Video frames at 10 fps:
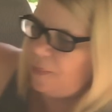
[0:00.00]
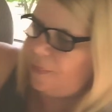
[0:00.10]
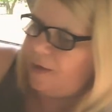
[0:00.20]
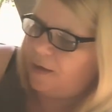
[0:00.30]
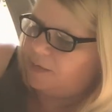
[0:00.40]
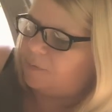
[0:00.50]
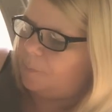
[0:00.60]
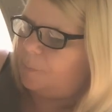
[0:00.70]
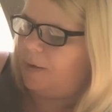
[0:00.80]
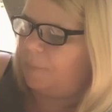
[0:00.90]
these
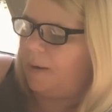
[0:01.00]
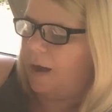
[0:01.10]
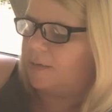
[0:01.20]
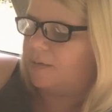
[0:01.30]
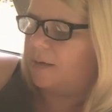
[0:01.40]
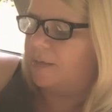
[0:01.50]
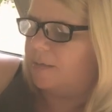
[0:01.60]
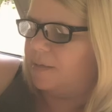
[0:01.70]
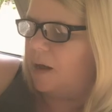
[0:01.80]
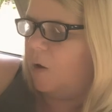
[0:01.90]
big baskets.
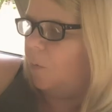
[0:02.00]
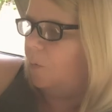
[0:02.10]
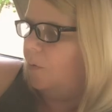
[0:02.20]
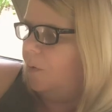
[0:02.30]
So